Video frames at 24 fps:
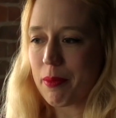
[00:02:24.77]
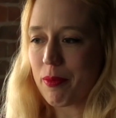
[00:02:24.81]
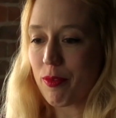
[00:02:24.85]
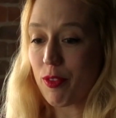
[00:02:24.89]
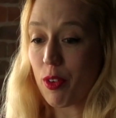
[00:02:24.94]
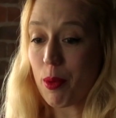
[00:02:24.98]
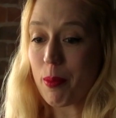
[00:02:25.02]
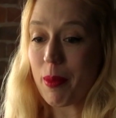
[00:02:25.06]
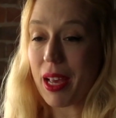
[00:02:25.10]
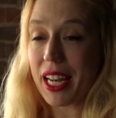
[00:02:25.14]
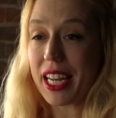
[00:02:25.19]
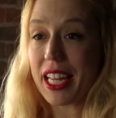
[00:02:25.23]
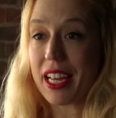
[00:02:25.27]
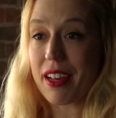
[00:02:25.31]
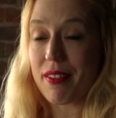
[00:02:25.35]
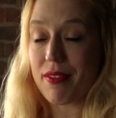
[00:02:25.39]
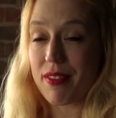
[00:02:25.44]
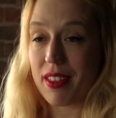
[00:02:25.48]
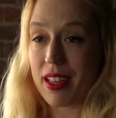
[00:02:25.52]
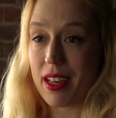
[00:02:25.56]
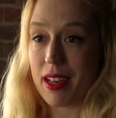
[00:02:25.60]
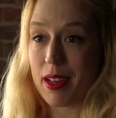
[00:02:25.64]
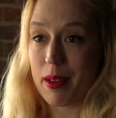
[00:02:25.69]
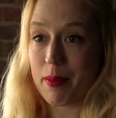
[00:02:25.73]
for many of
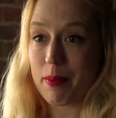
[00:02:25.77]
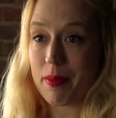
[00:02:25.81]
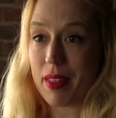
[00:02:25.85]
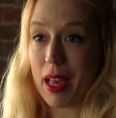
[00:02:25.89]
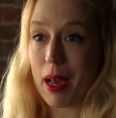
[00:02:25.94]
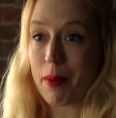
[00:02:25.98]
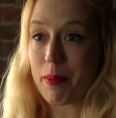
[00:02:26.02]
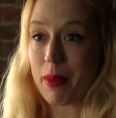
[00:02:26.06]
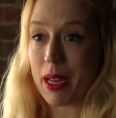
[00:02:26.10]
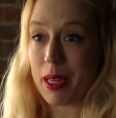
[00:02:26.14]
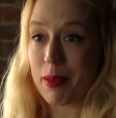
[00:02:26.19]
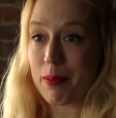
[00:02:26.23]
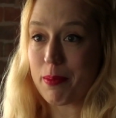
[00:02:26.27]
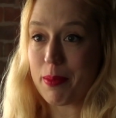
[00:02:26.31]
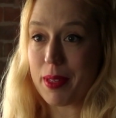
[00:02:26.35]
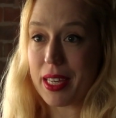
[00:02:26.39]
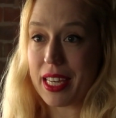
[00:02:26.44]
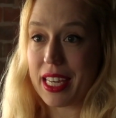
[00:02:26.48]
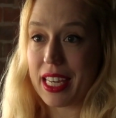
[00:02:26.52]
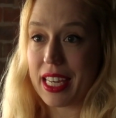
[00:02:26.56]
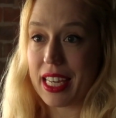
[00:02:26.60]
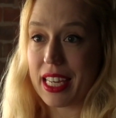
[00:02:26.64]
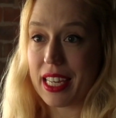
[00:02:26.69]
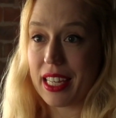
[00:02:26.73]
them, that might
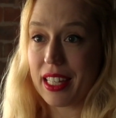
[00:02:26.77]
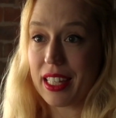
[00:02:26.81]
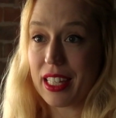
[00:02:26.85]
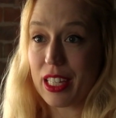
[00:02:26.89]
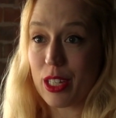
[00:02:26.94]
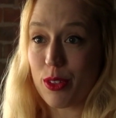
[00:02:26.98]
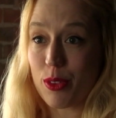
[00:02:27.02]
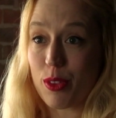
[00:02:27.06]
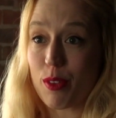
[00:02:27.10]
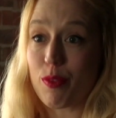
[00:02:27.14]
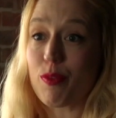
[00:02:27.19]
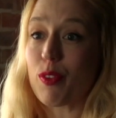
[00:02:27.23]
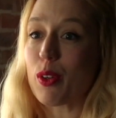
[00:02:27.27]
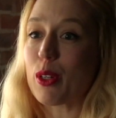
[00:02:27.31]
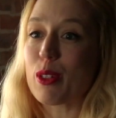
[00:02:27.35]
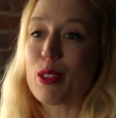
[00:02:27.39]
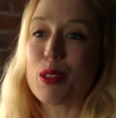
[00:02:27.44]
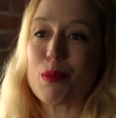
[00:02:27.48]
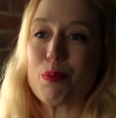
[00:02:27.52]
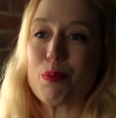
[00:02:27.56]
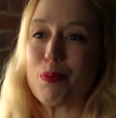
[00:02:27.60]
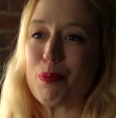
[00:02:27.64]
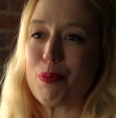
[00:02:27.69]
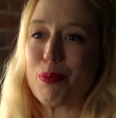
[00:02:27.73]
be the first
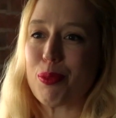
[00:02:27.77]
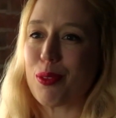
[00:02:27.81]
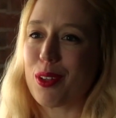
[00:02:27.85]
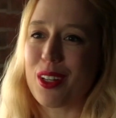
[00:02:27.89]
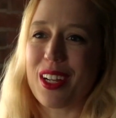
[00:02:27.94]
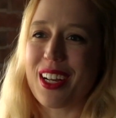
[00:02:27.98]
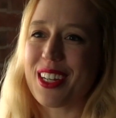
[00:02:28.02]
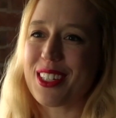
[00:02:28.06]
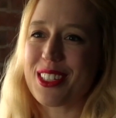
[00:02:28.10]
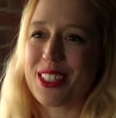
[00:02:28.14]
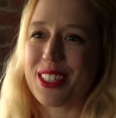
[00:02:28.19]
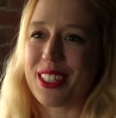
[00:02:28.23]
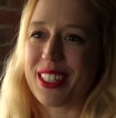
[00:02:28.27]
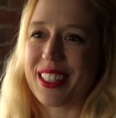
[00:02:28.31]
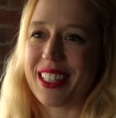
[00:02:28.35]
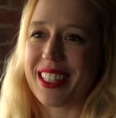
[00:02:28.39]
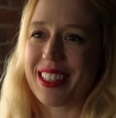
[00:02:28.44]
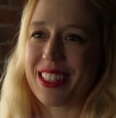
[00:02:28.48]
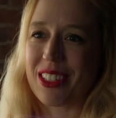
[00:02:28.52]
production that